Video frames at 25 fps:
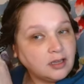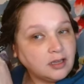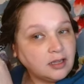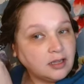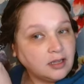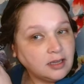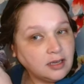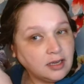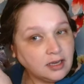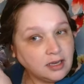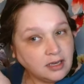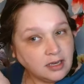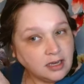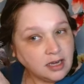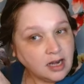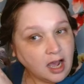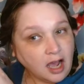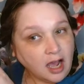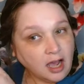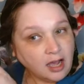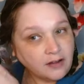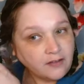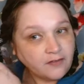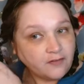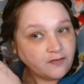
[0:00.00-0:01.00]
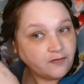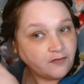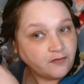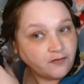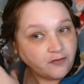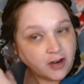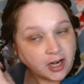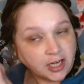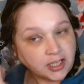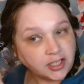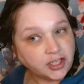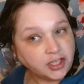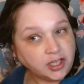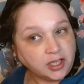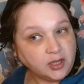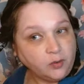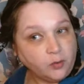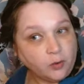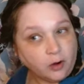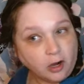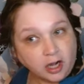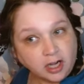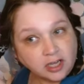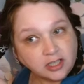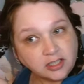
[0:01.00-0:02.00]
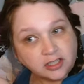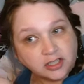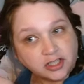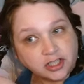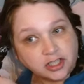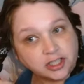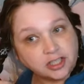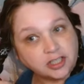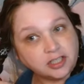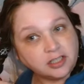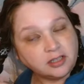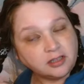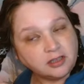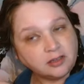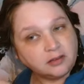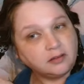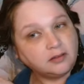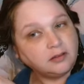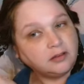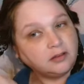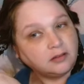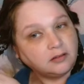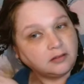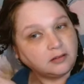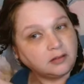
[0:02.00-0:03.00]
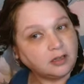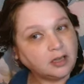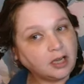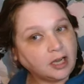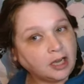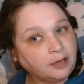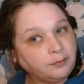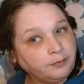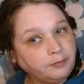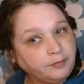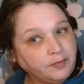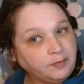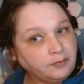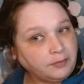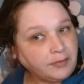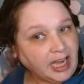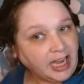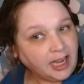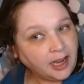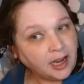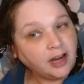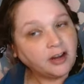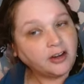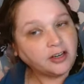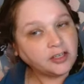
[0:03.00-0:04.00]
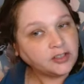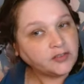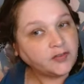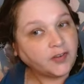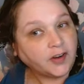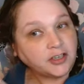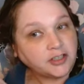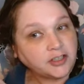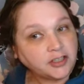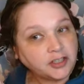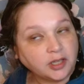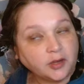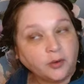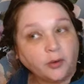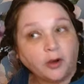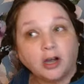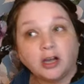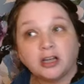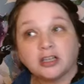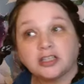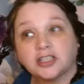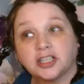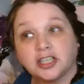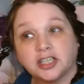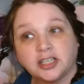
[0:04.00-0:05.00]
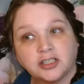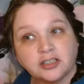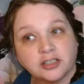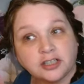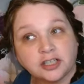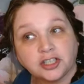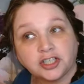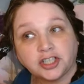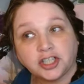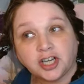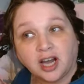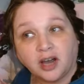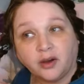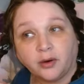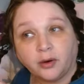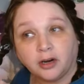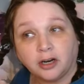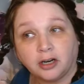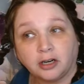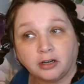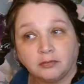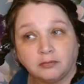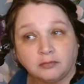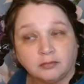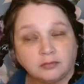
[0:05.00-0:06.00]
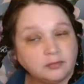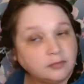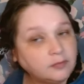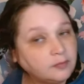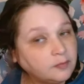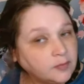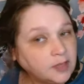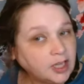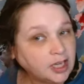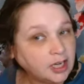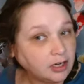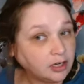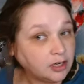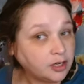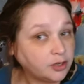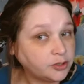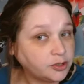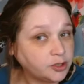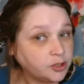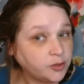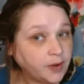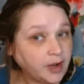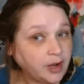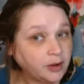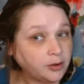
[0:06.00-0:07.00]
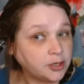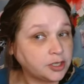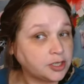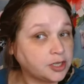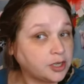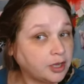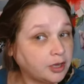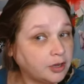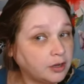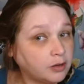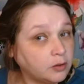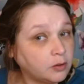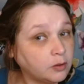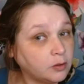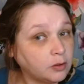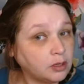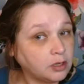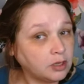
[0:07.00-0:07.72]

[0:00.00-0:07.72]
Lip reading: Not freshly washed. My hair is freshly washed. I took a shower, I don't know, 2 hours ago.